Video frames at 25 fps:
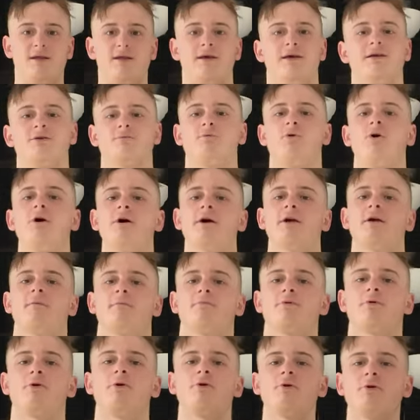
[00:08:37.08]
It's work
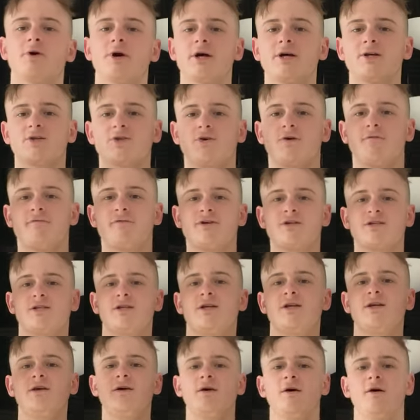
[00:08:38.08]
in progress,
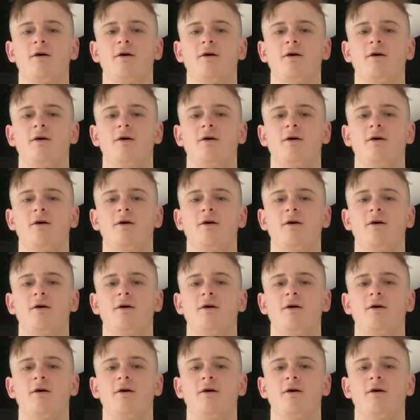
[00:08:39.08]
obviously,